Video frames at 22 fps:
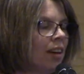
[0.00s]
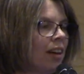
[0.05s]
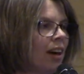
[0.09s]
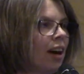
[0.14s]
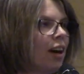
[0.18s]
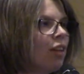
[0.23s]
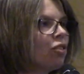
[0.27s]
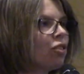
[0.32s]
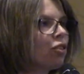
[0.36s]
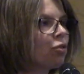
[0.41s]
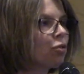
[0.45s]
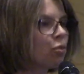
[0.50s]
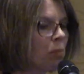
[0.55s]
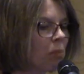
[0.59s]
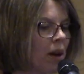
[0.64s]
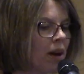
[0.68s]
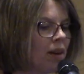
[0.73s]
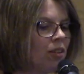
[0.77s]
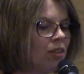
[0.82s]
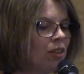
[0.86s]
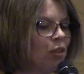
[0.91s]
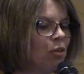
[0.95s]
I'll just
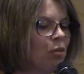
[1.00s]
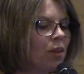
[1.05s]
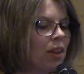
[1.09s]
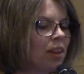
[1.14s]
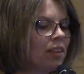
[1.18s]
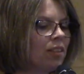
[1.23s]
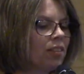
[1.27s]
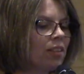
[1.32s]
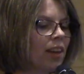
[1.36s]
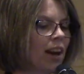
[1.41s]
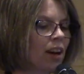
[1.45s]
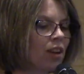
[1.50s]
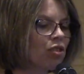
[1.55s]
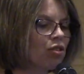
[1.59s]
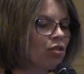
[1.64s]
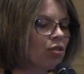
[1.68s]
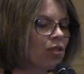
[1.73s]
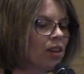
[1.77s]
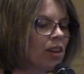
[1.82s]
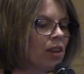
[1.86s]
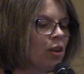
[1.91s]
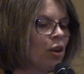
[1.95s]
remind you that it's
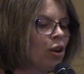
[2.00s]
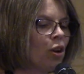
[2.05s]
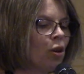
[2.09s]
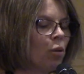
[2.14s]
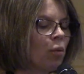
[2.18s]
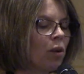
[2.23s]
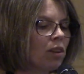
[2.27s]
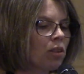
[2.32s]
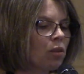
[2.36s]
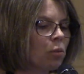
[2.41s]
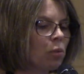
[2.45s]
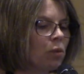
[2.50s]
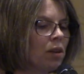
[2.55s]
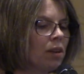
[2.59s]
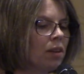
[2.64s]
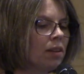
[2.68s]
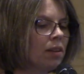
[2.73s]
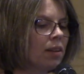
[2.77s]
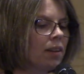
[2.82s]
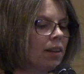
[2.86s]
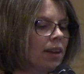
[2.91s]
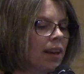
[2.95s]
actually, once
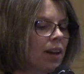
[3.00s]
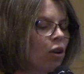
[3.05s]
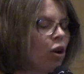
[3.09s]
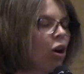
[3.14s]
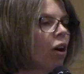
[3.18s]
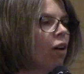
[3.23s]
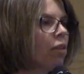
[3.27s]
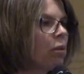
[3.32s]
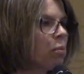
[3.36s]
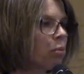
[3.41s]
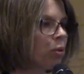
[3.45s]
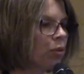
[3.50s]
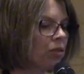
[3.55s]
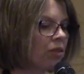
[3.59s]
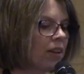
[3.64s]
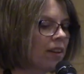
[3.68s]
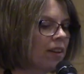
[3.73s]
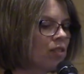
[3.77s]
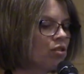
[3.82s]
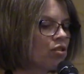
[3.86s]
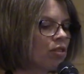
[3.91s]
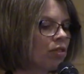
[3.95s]
we get all the
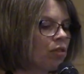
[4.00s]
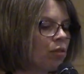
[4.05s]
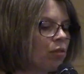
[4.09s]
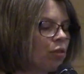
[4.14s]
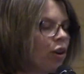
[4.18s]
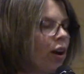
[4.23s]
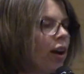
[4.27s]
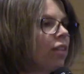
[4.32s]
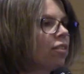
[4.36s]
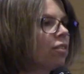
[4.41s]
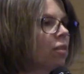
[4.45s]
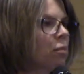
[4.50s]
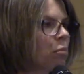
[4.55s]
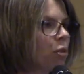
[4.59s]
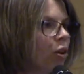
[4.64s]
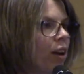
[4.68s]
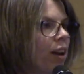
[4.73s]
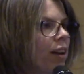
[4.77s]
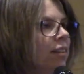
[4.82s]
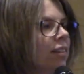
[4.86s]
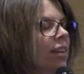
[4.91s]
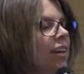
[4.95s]
percentages for
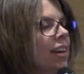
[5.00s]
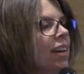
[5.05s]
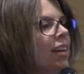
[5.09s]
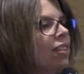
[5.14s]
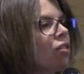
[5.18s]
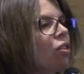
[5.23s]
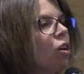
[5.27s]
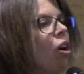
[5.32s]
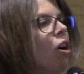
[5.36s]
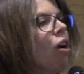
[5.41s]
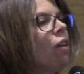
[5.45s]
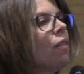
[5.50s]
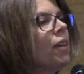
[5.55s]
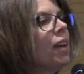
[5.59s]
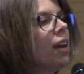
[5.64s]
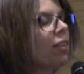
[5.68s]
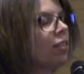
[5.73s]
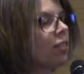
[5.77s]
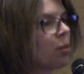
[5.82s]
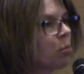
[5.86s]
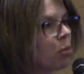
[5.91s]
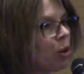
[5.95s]
SMRID, it's all the
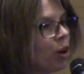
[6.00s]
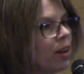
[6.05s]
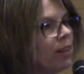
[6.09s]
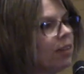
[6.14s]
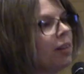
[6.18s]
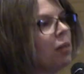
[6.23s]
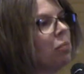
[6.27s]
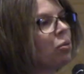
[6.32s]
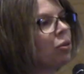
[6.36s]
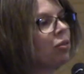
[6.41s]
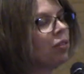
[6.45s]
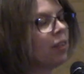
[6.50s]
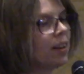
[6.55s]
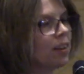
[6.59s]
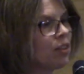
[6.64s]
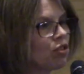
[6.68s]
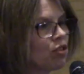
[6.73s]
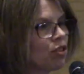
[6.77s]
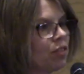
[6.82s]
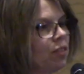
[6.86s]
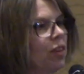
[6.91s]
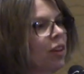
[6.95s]
SMRID
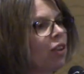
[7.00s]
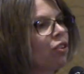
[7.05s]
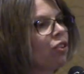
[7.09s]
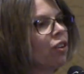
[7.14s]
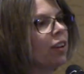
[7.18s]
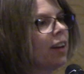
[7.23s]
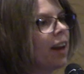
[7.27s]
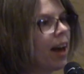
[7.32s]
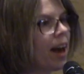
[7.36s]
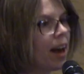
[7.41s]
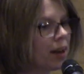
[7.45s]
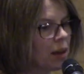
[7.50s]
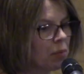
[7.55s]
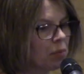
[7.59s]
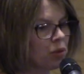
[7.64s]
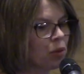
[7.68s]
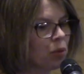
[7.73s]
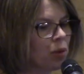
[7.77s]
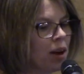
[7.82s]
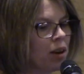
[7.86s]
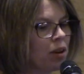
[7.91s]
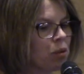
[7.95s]
percentages that are going to add up
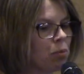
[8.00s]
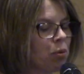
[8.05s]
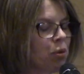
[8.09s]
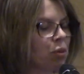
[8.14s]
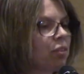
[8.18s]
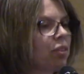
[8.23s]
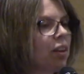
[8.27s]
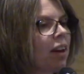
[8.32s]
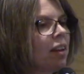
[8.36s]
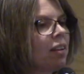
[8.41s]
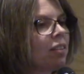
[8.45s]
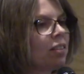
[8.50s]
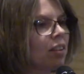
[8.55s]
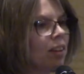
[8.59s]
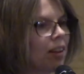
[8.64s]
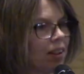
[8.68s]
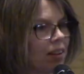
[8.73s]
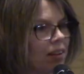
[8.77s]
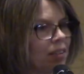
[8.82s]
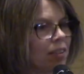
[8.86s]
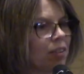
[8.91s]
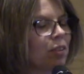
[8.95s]
to 100%,
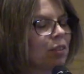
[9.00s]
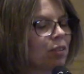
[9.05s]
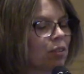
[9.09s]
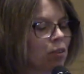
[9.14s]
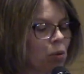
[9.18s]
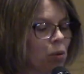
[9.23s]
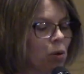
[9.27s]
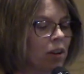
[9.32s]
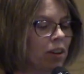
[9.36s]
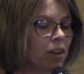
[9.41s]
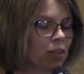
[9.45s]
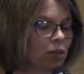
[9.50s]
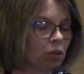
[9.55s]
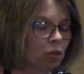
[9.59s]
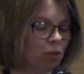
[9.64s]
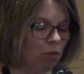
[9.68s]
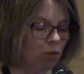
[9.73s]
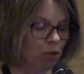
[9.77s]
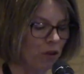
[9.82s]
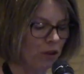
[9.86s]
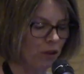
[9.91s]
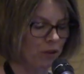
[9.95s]
and so on and so
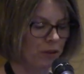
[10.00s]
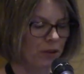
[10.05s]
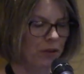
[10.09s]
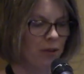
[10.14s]
forth.